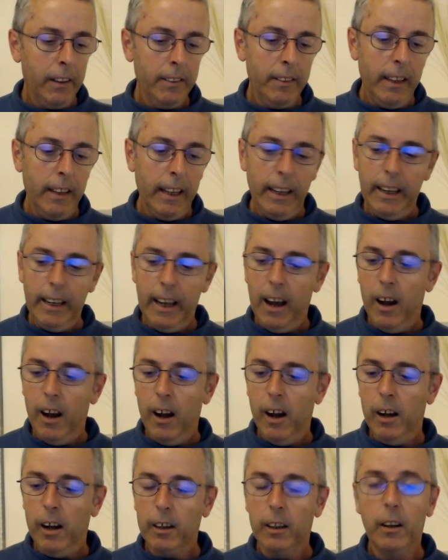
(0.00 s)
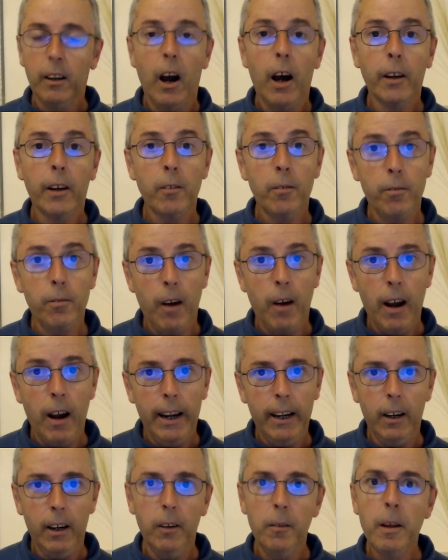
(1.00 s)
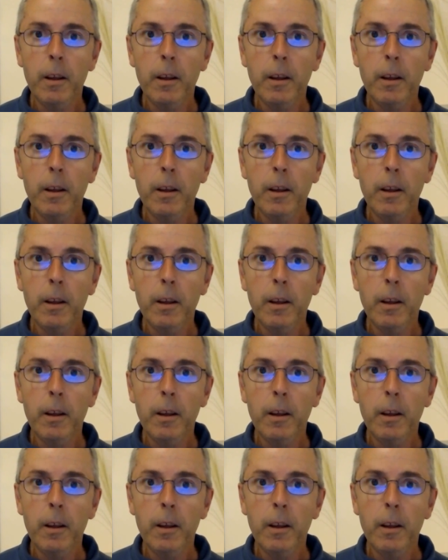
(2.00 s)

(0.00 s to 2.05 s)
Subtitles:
the god of fire,